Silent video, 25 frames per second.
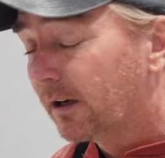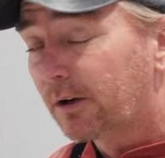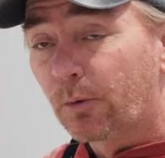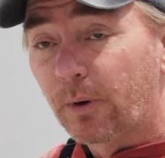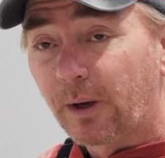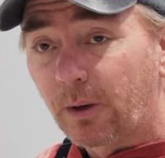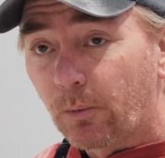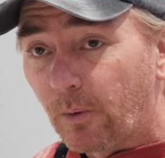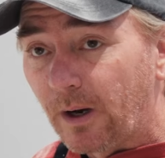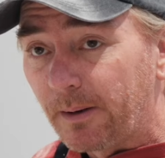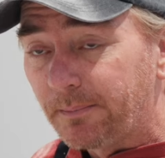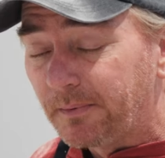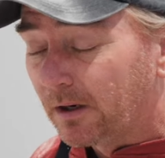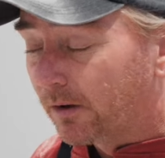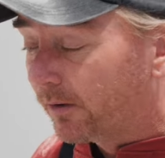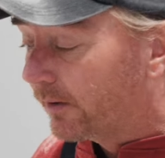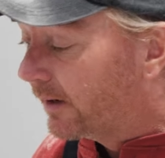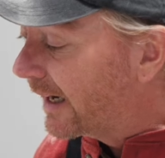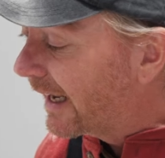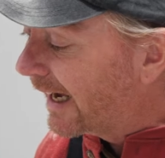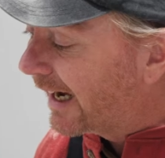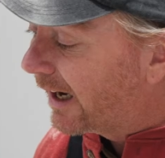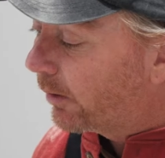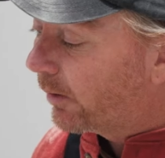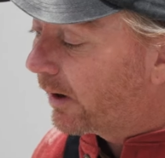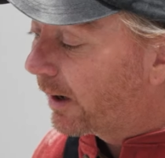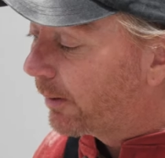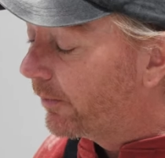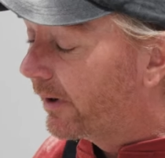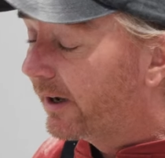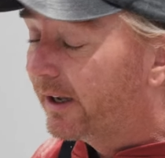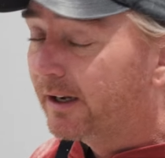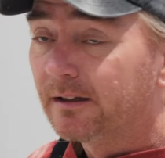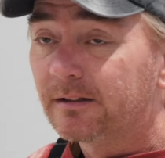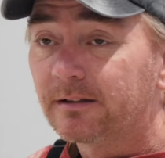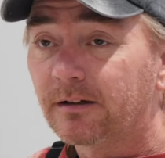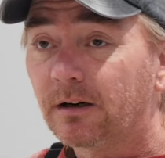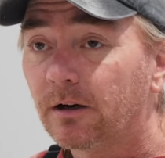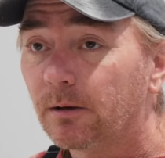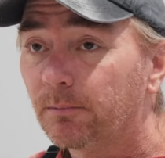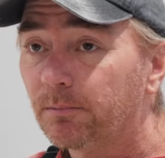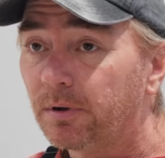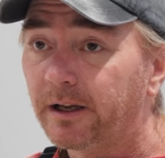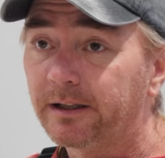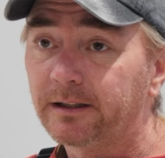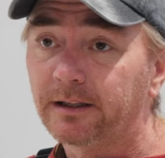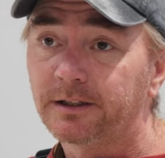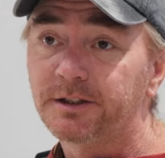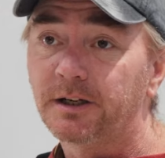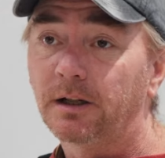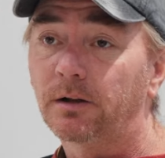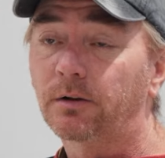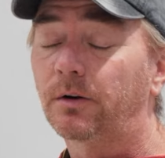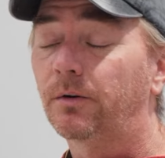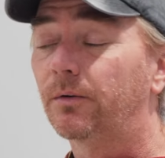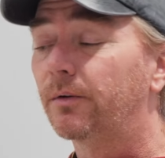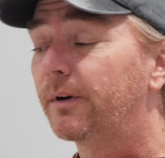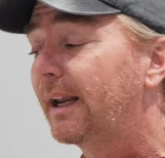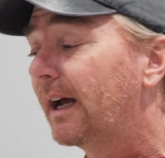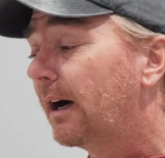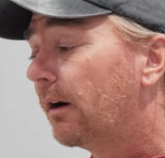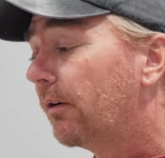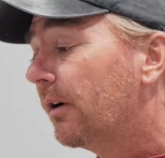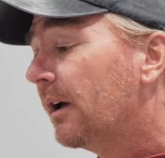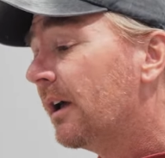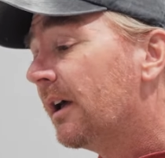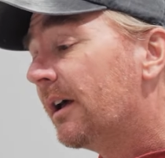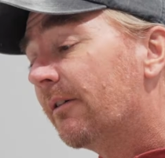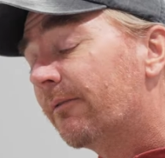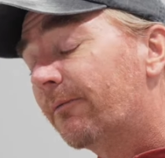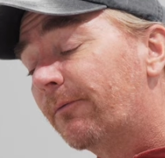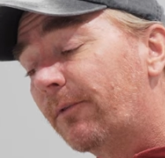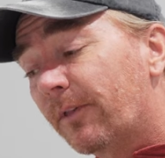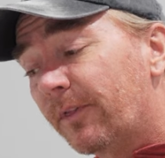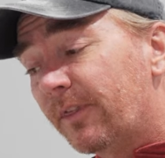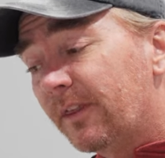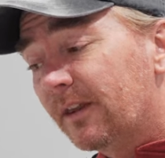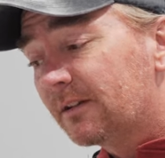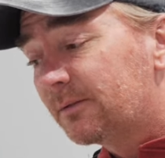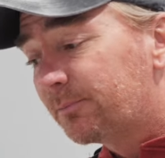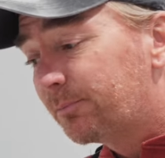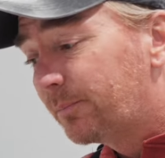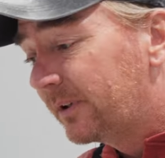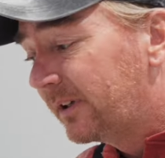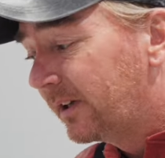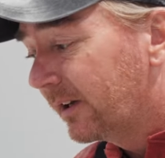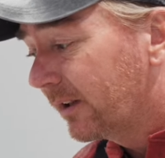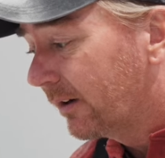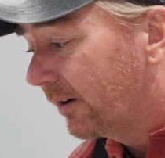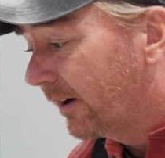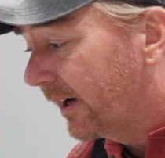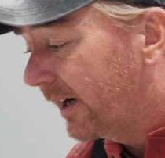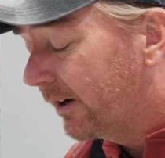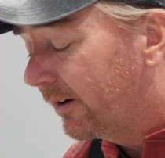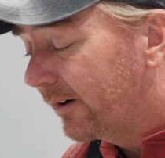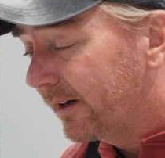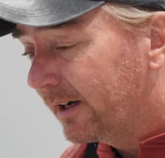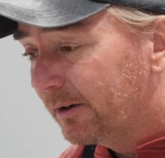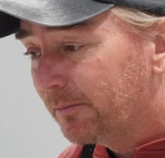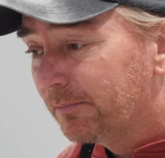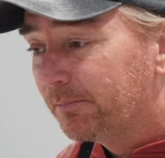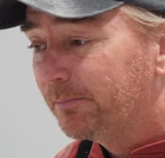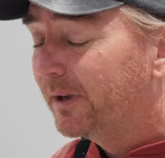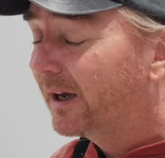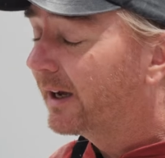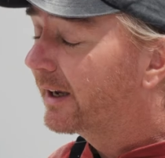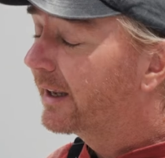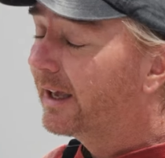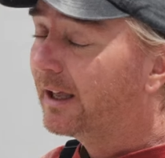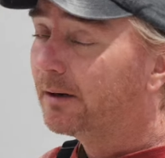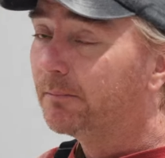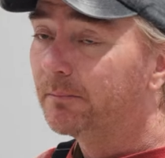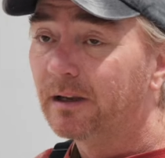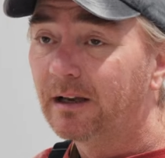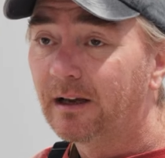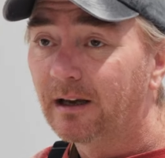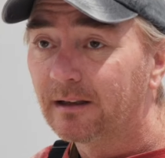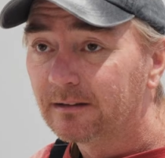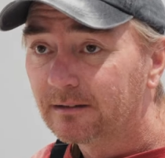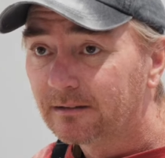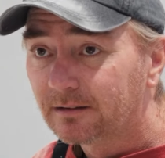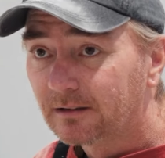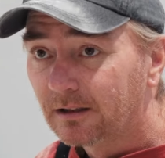a quick wipe down. Now I'm ready to start applying the Gelcoat. Now, for this particular area, again, because